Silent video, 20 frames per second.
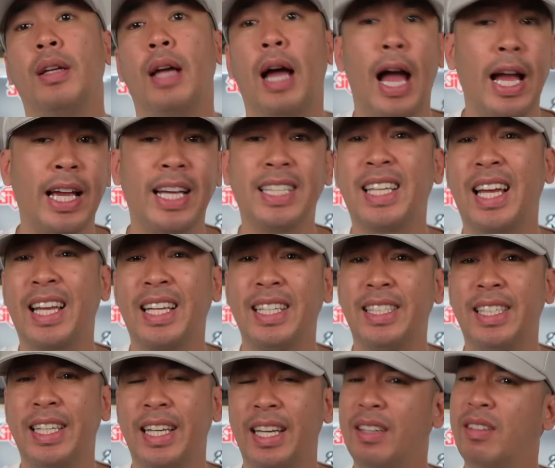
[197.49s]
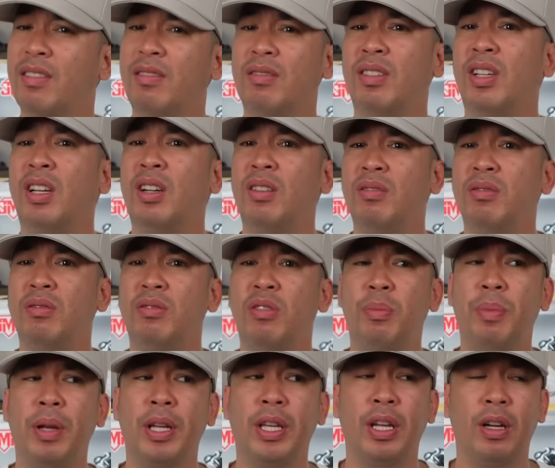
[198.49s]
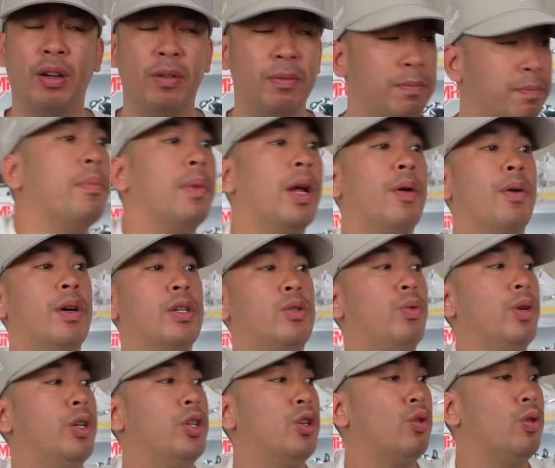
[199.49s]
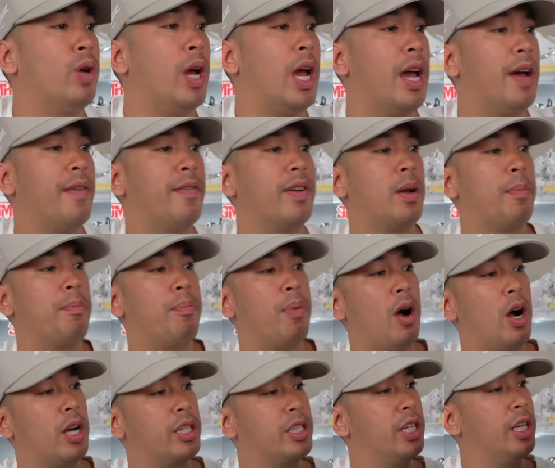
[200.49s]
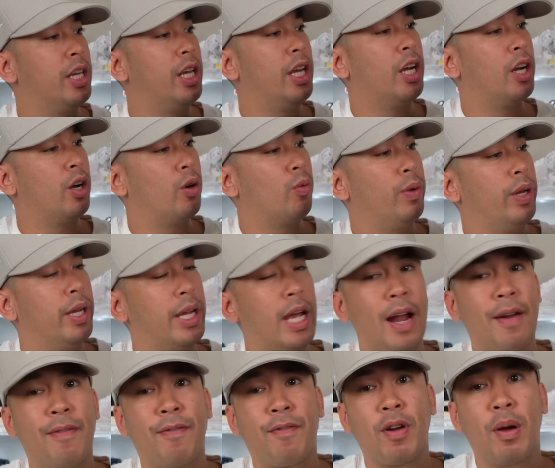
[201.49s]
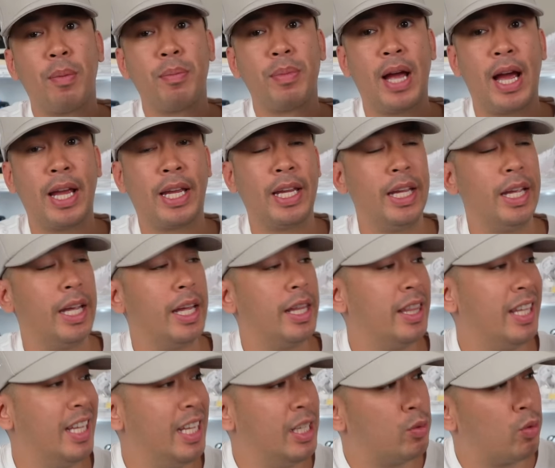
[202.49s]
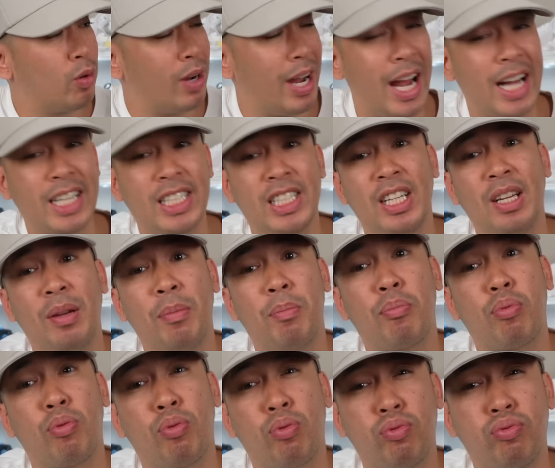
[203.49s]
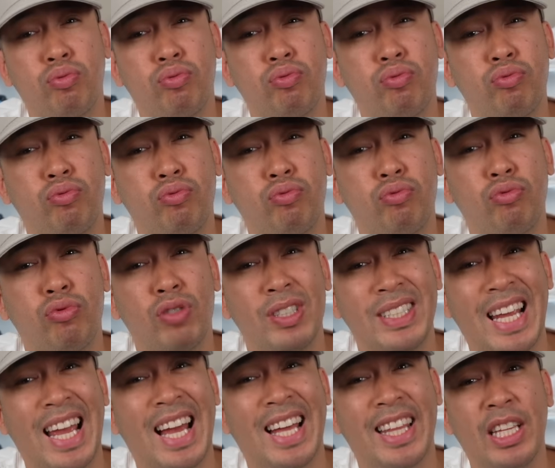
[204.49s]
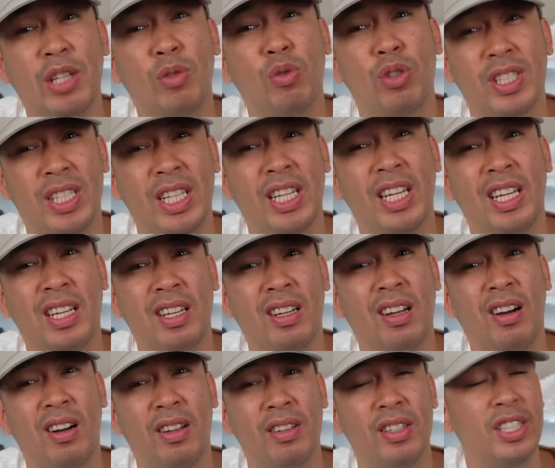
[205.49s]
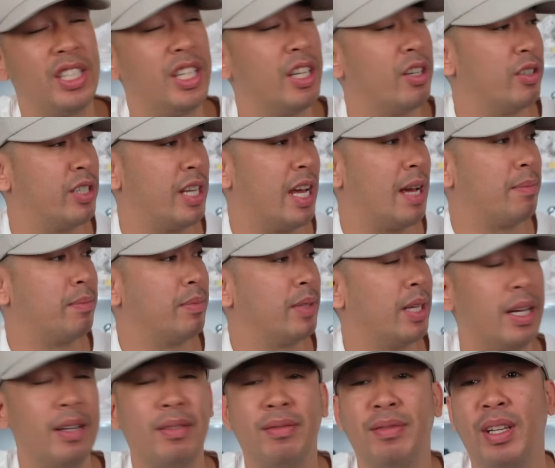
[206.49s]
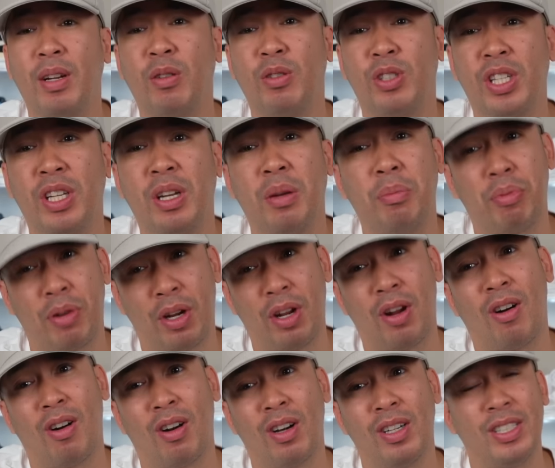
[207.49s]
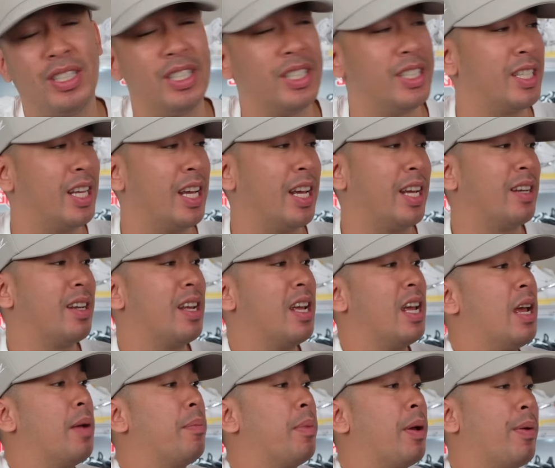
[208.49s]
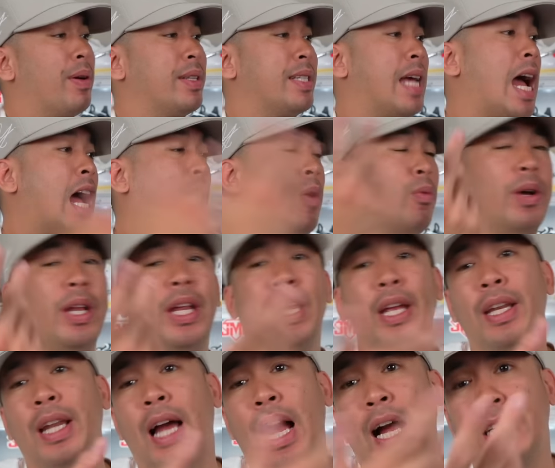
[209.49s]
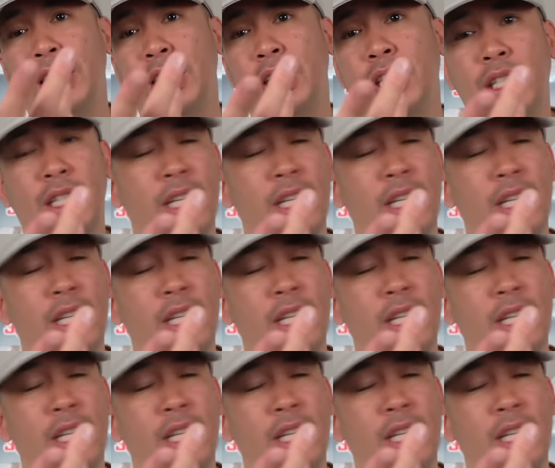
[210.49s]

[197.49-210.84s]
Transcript: I guess I can see it, you know, no big deal. anyways, we do have an unboxing here we got from Nike, and these were actually, yeah, these were sitting on the sneakers app. Yeah, they were sitting pretty hard, just saying. anyways, I went in, I just